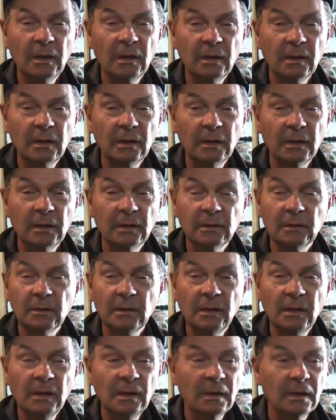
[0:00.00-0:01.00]
uh,
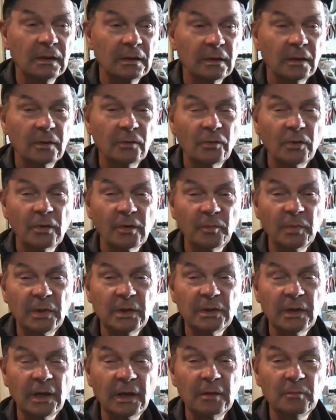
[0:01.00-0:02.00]
so we've got a
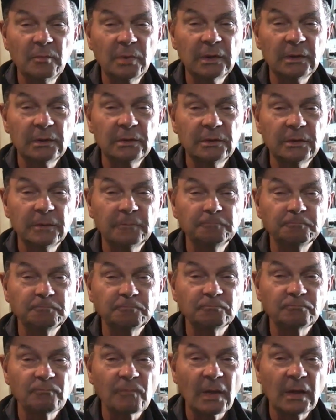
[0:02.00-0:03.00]
bit done but um,
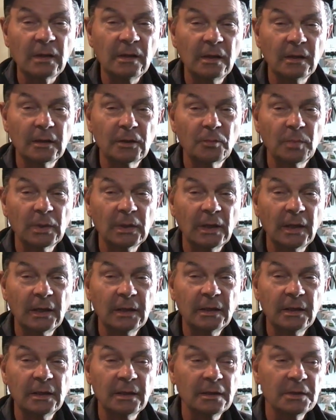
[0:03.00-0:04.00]
yeah, a little bit
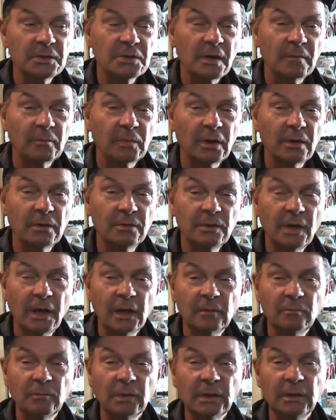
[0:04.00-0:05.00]
late getting this upload
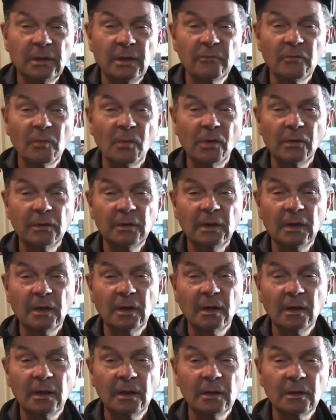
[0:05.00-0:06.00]
done, but never mind.
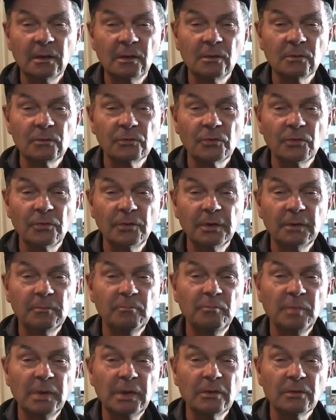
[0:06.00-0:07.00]
Uh, I'll try
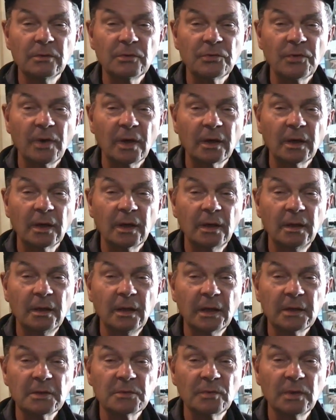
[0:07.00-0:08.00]
and be on track
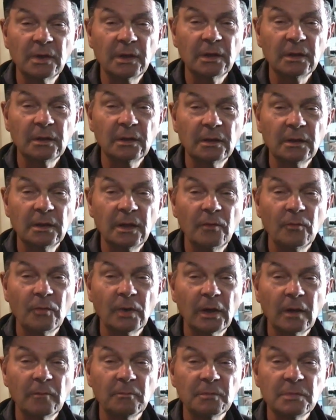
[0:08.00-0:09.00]
again next week and get
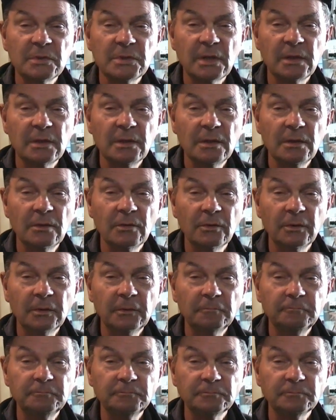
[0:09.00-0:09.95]
one up Saturday night.